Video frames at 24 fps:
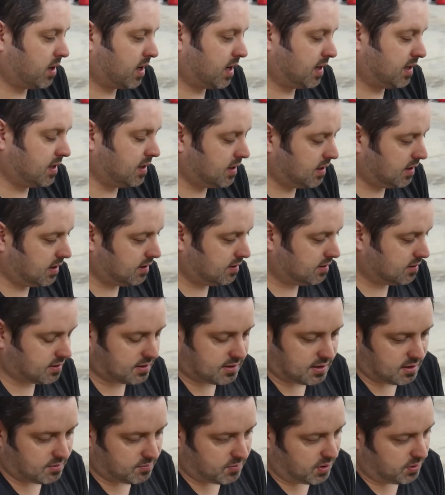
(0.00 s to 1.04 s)
I need to
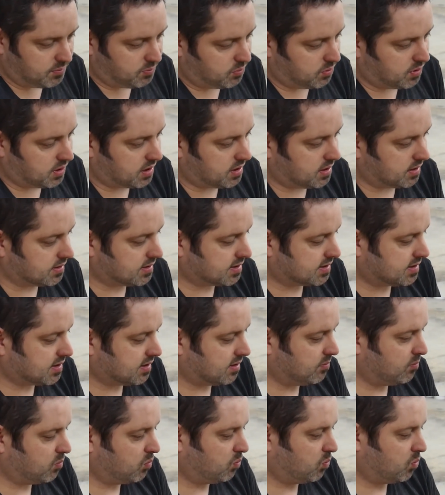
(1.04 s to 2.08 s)
come up with is
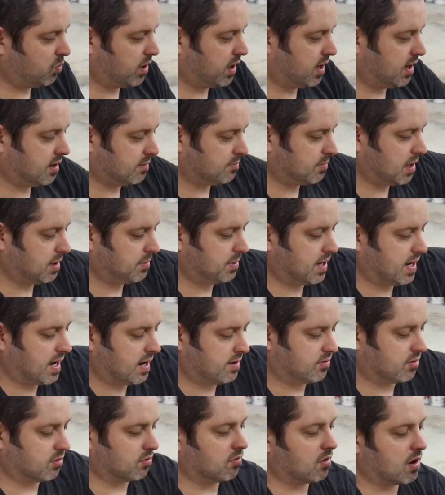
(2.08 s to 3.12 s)
some way to maybe
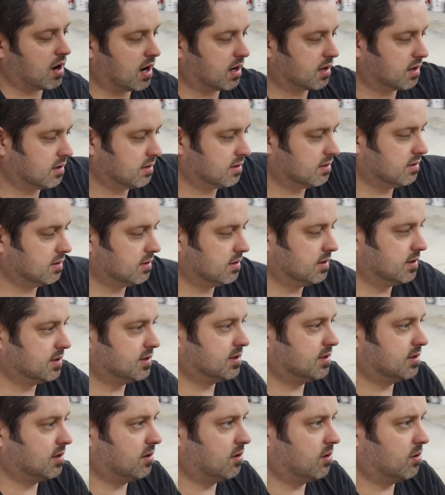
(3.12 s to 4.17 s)
have a rocker
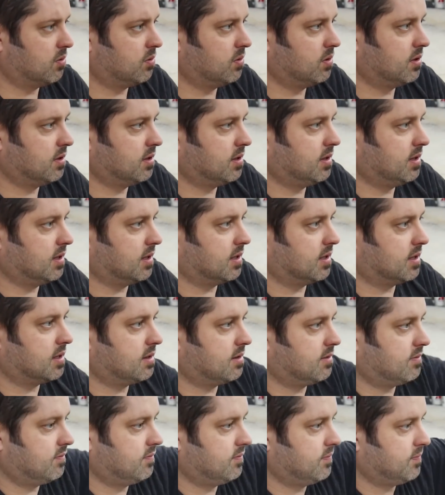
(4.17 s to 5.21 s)
so that
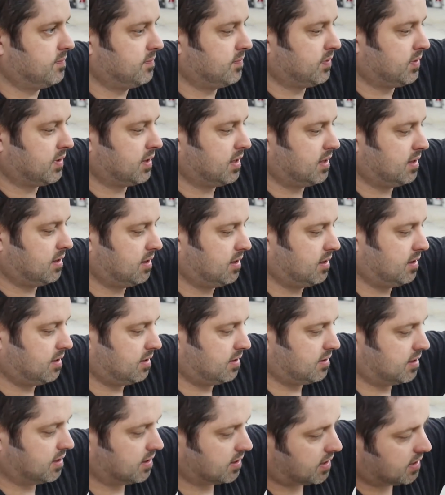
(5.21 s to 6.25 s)

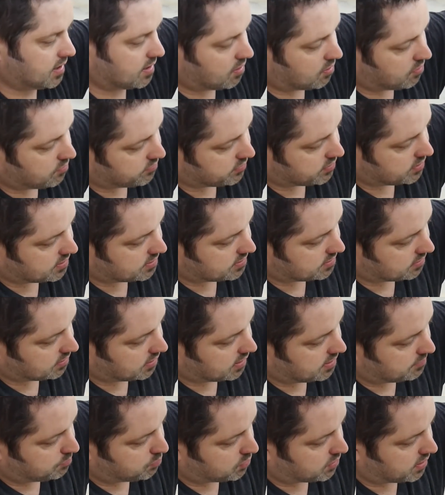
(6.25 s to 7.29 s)
to get over this
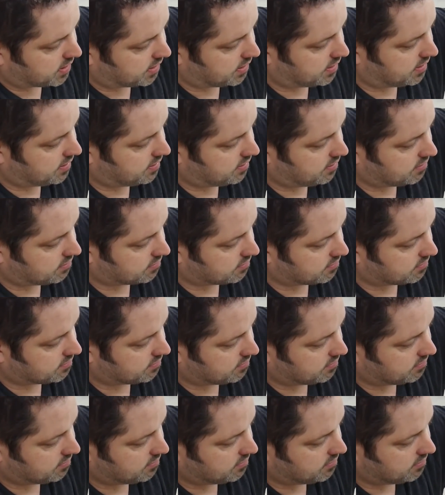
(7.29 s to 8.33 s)
lip right here
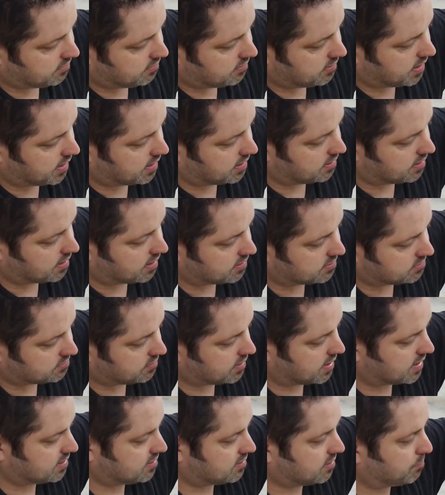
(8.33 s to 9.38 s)
and not
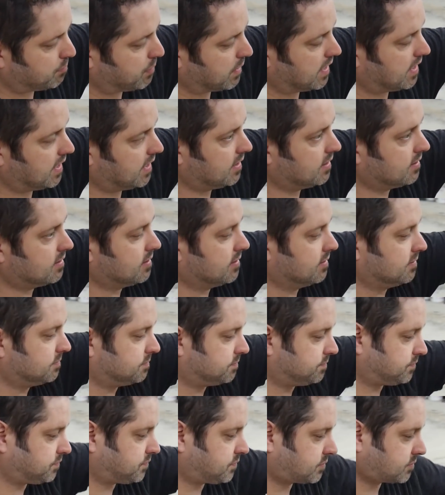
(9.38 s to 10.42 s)
scratch the paint,
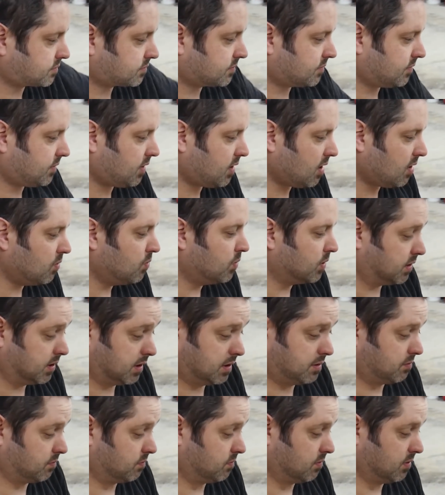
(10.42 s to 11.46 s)
which
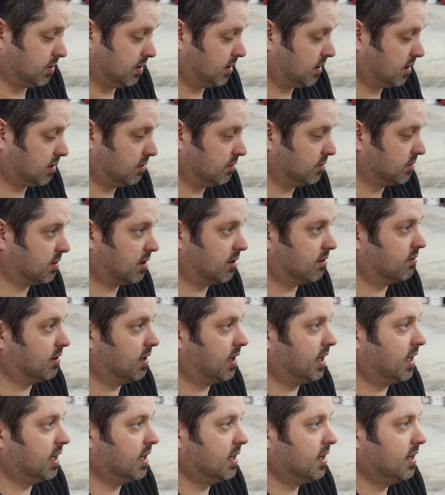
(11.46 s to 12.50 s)
is really close
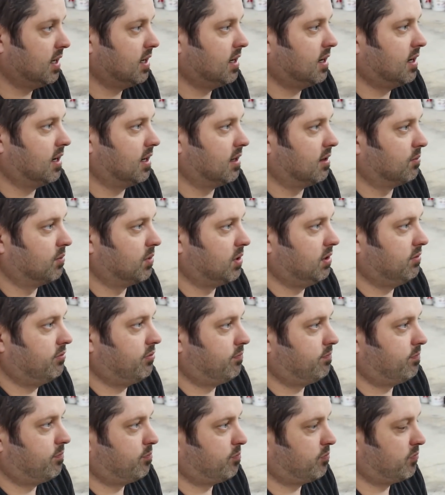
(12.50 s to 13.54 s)
already. And then when you
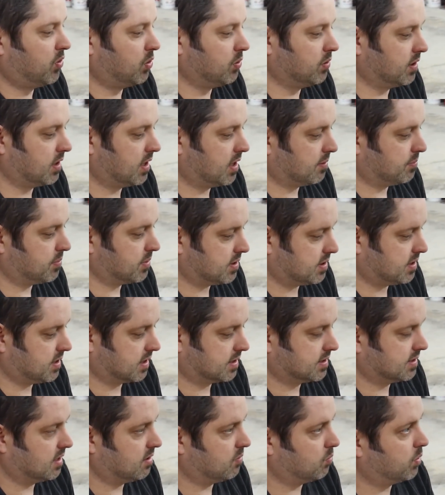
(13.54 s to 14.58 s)
fold it up, it
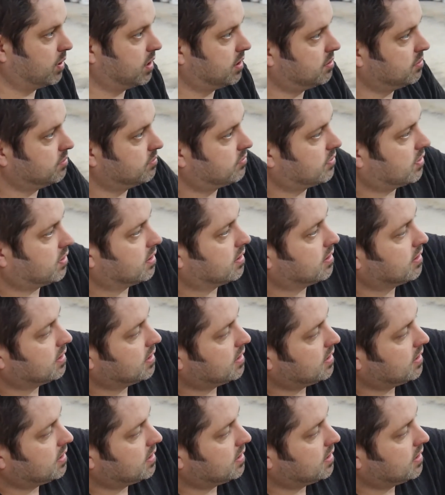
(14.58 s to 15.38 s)
sticks out way too far.